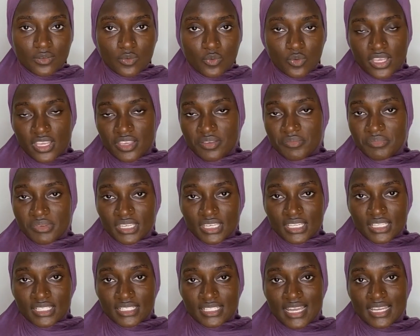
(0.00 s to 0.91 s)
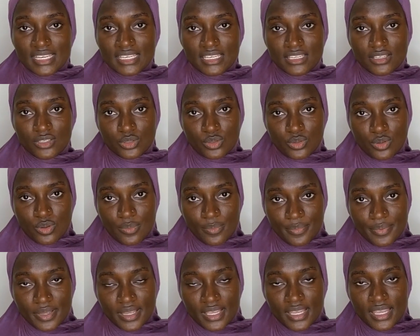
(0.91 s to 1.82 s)
a minute and they stop.
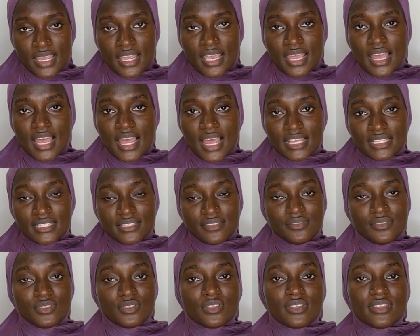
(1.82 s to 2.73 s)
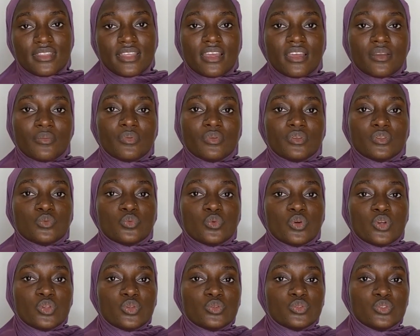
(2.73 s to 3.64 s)
As a physiotherapist, what
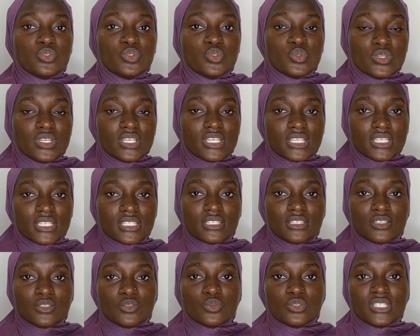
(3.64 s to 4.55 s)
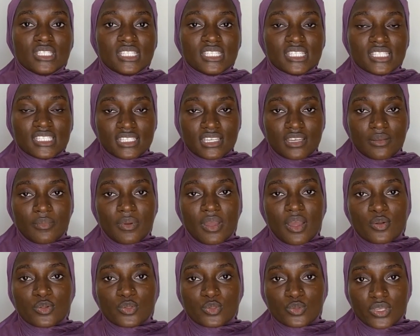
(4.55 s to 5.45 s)
you do is you teach them how
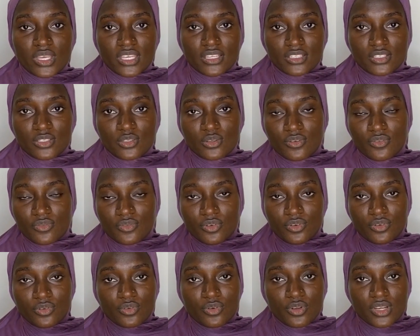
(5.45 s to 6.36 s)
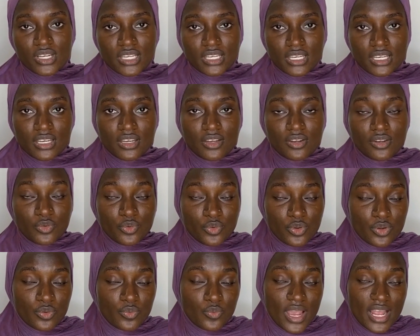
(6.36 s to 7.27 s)
to endure for
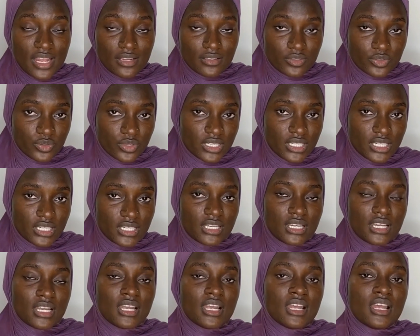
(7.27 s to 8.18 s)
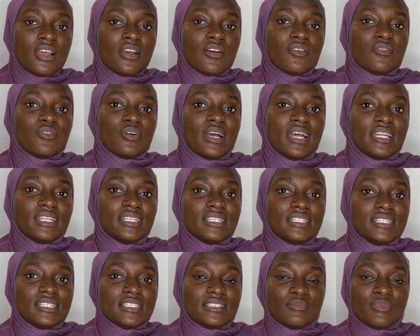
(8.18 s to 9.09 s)
while running for at
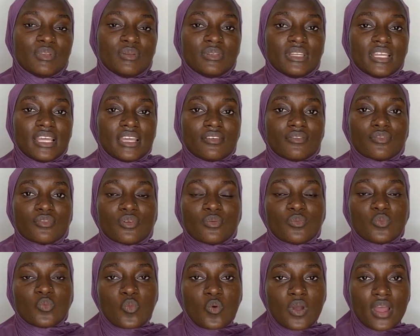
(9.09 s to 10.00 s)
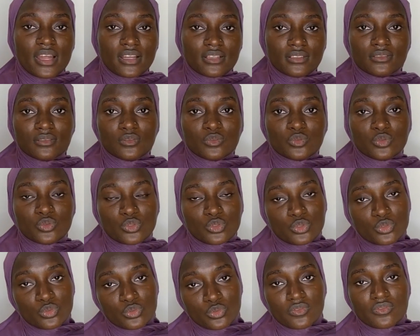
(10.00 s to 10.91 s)
least maybe like from 1 to
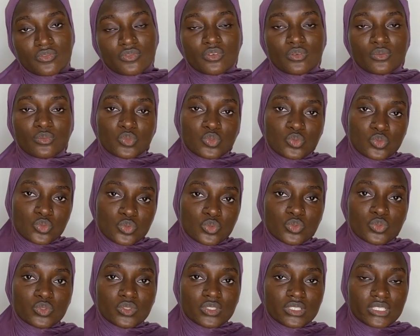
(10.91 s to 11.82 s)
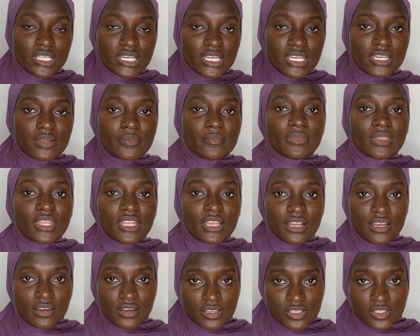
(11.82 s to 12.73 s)
2, from 2 to 3
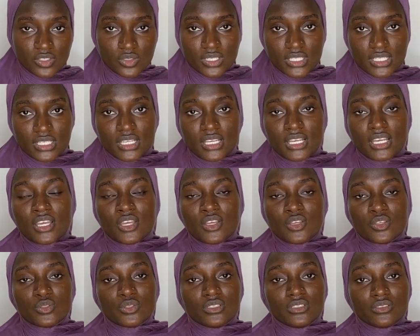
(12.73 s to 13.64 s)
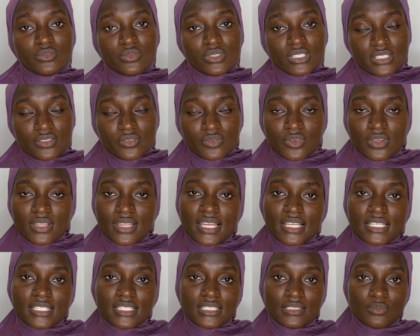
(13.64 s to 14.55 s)
gradually. So the reason for
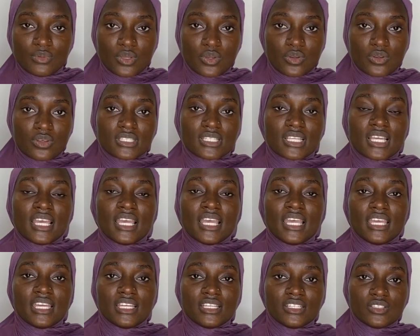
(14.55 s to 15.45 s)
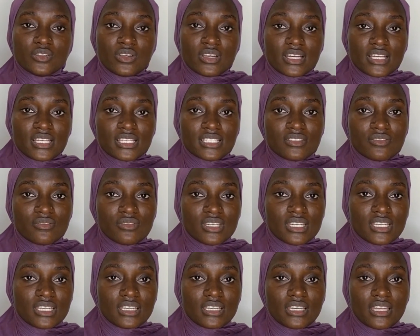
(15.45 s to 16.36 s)
that is because endurance
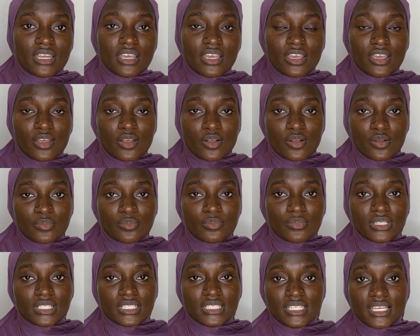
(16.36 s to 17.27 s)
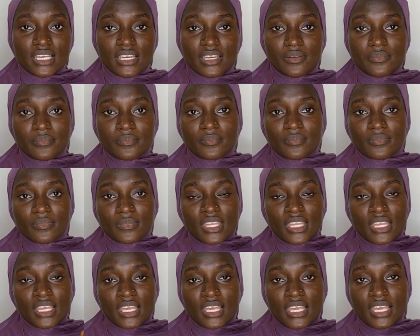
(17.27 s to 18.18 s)
training help them
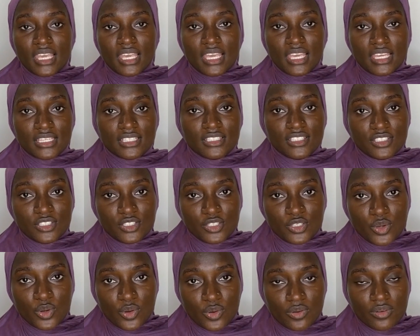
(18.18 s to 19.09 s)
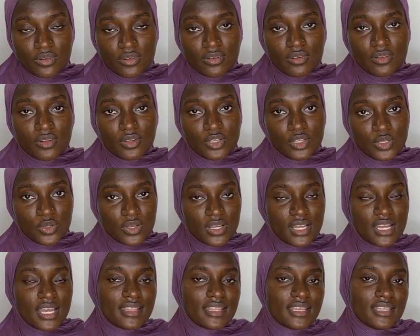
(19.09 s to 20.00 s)
endure
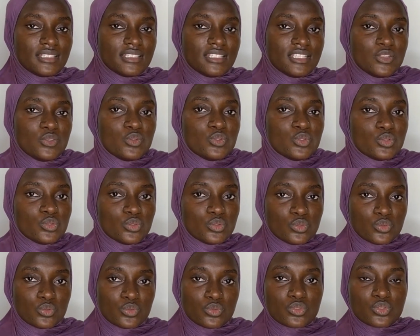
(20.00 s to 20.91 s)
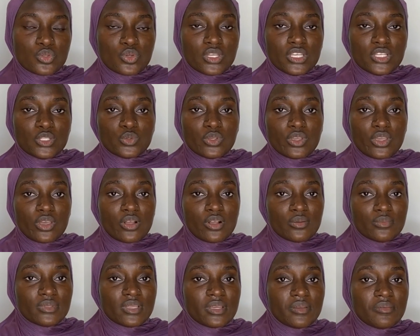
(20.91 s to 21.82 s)
longer than they used to do. So it will help
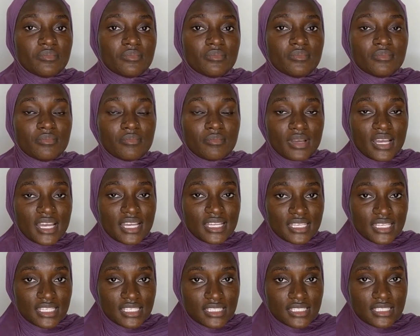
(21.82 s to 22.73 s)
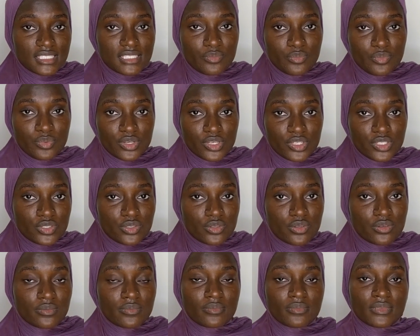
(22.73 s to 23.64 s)
them manage the pressure
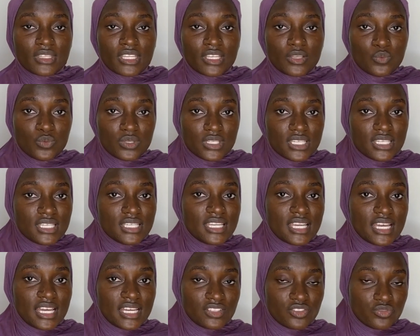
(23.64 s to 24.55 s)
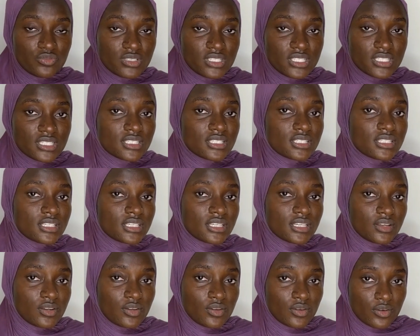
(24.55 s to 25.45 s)
within the arteries
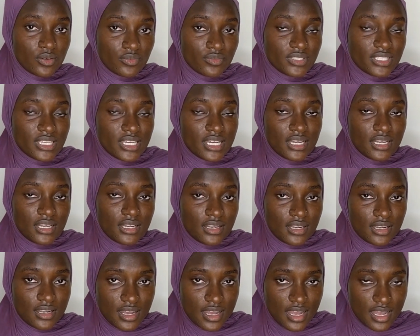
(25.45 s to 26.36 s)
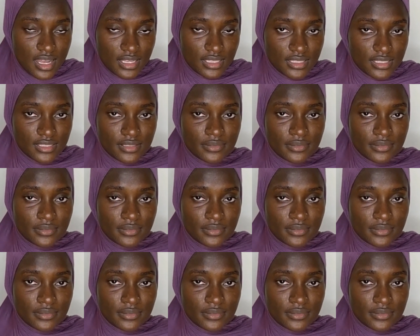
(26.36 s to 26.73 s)
of their heart.